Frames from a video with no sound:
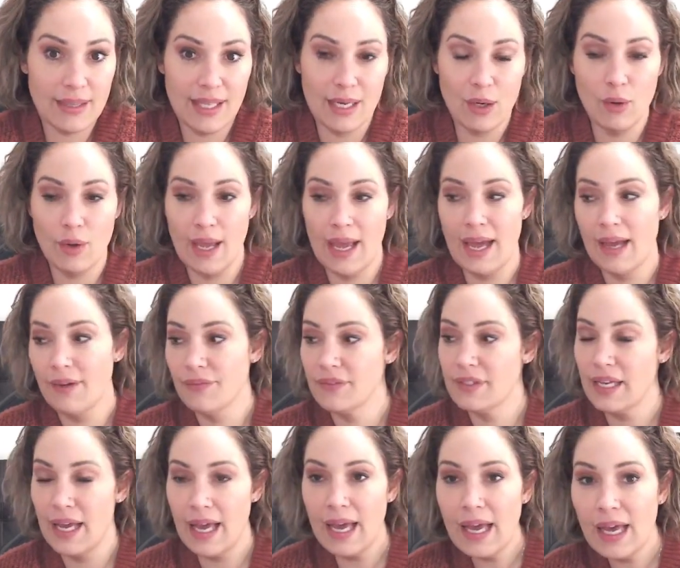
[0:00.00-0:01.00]
They don't have
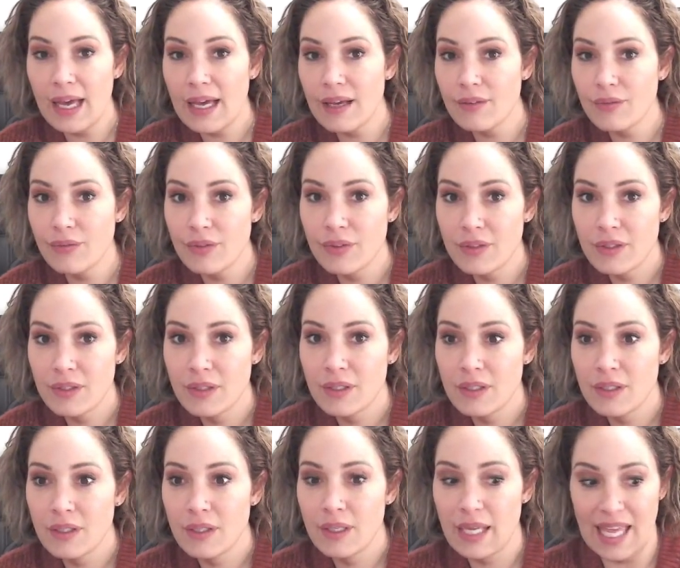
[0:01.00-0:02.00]
to have
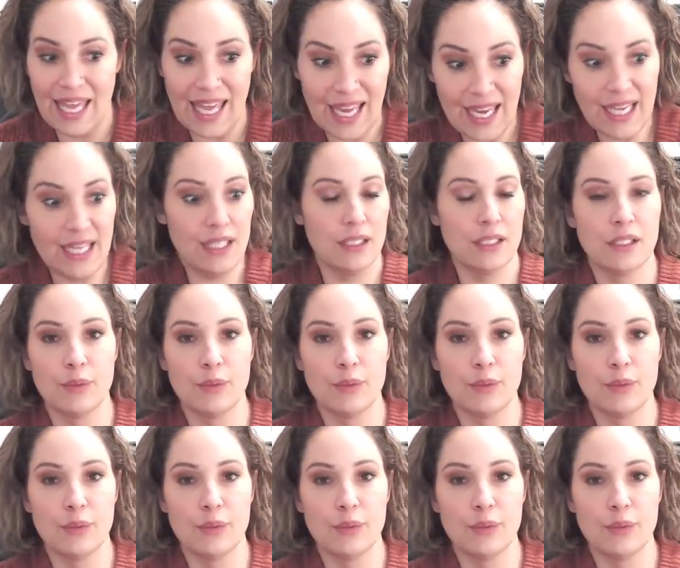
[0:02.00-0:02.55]
a